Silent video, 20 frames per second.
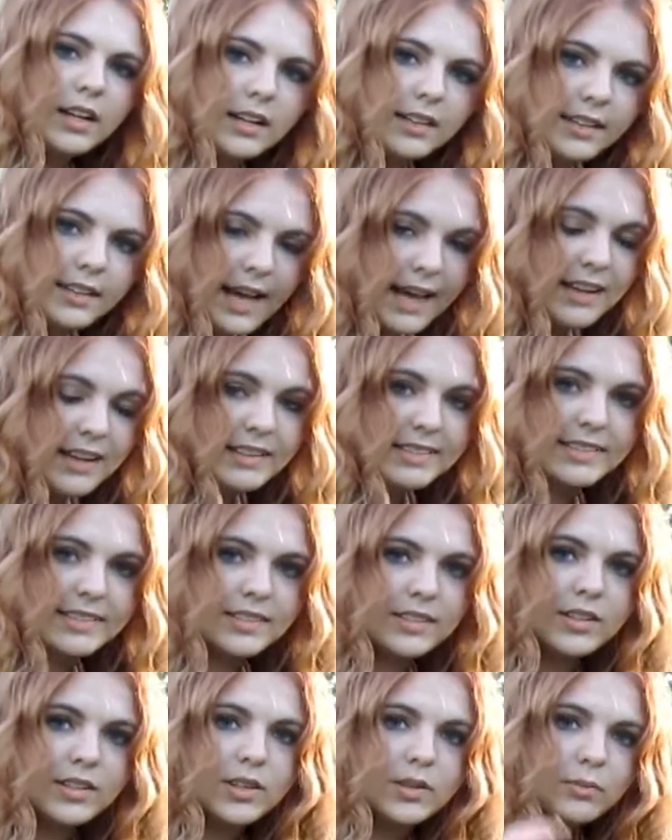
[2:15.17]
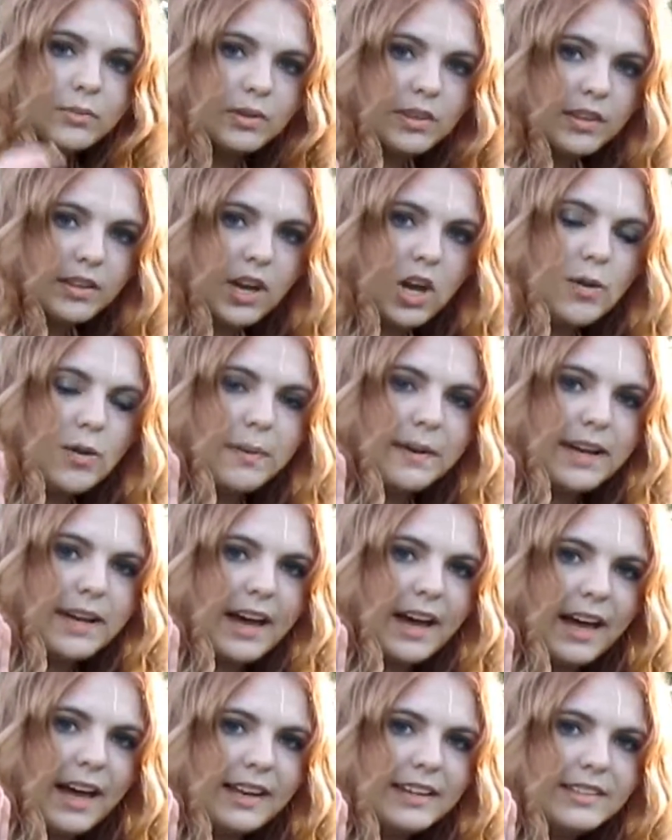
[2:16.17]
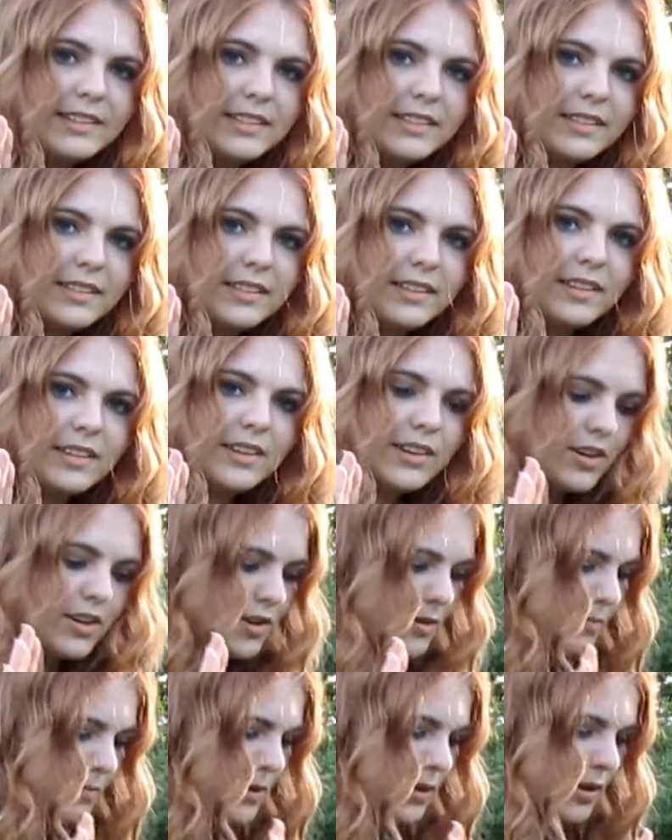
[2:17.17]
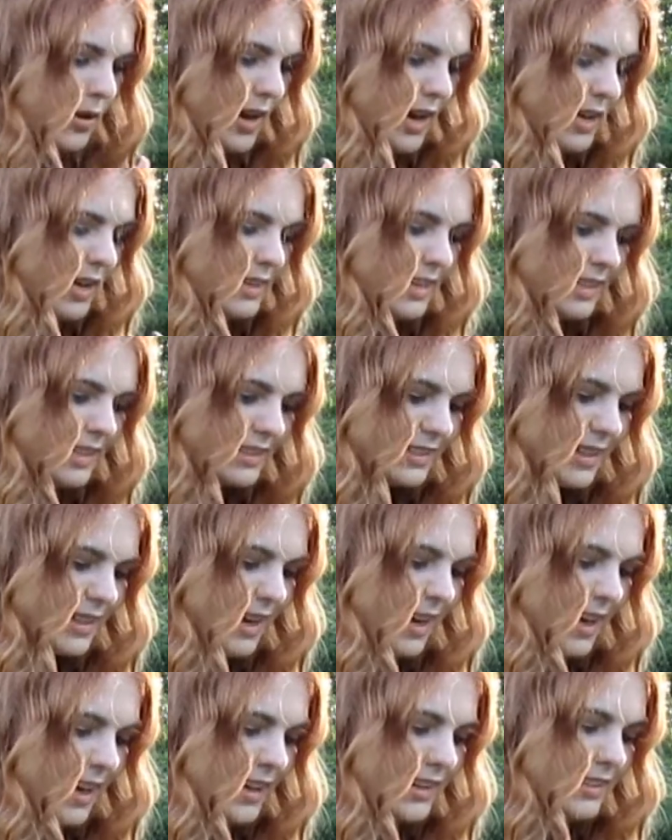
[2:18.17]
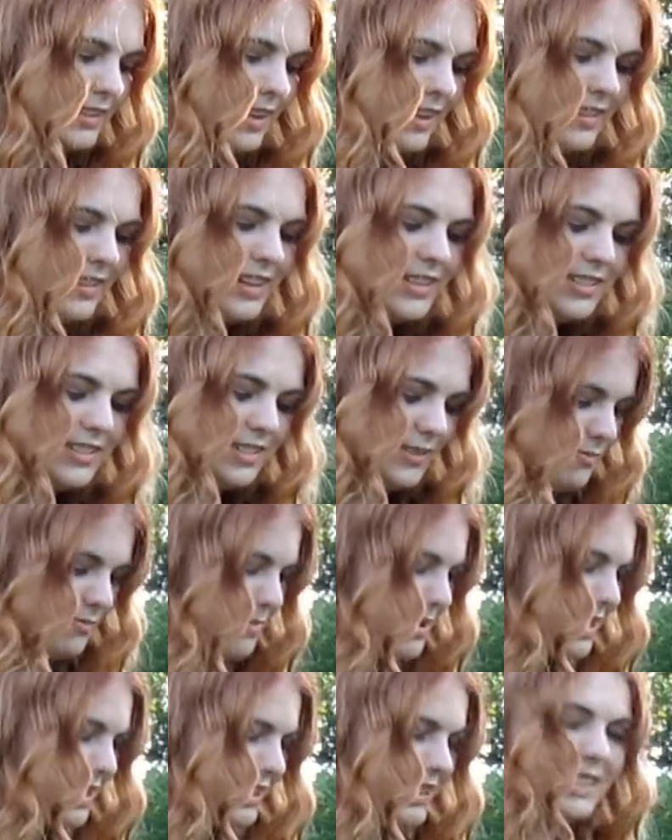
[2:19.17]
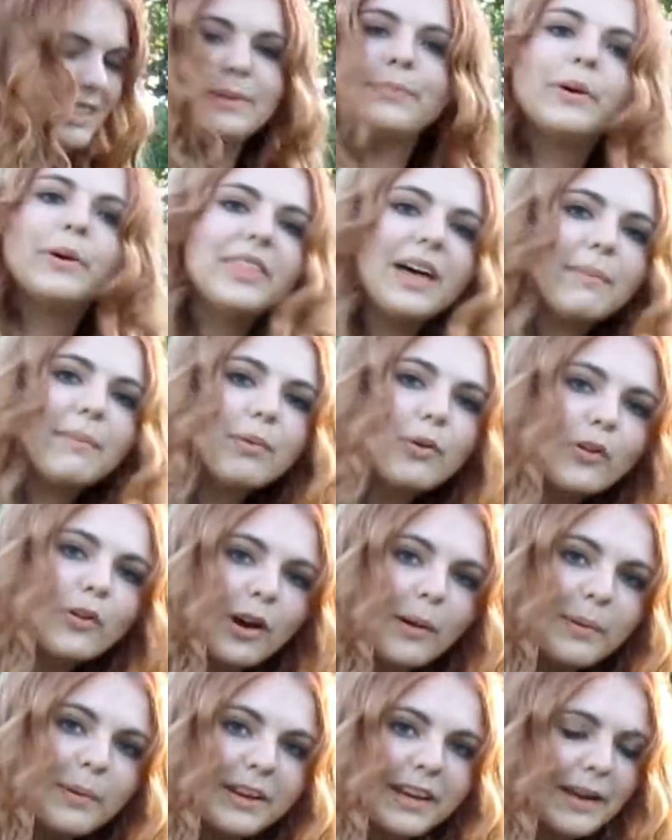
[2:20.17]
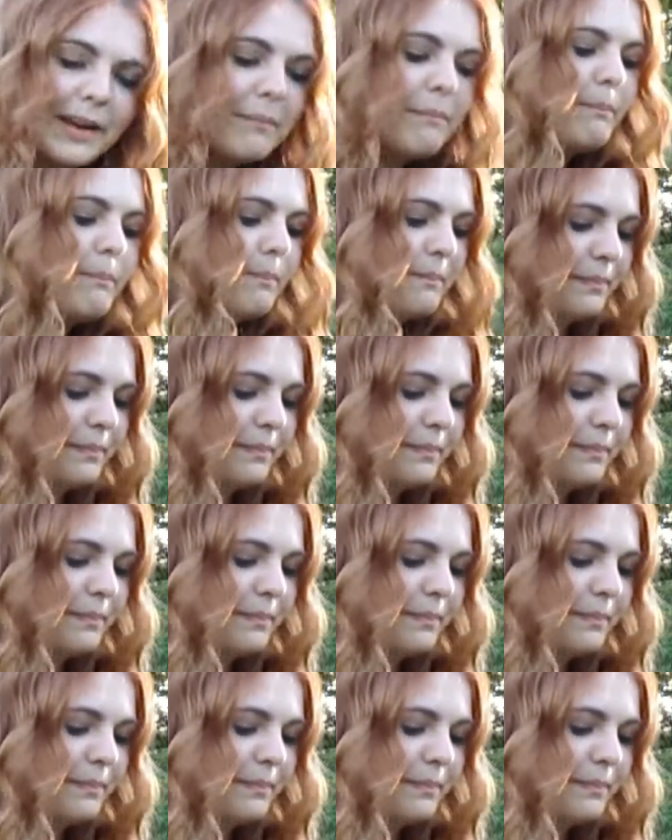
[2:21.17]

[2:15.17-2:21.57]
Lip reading: Next, with an open hand, put your hand next to their head and they should immediately put that paw up again.